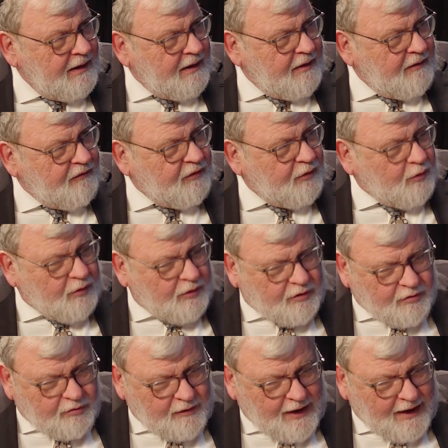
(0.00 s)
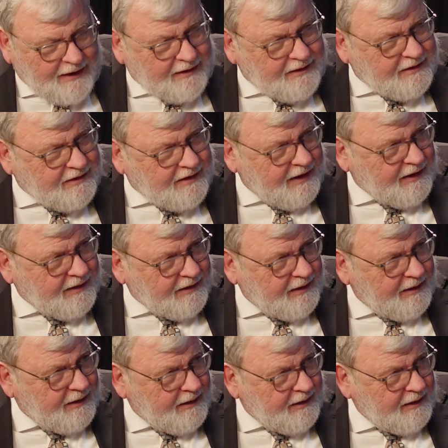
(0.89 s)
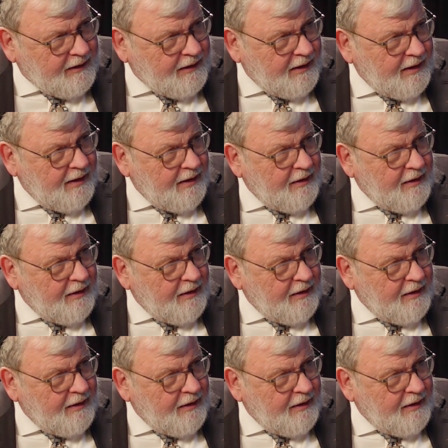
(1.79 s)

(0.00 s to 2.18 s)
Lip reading: If you could create dignity,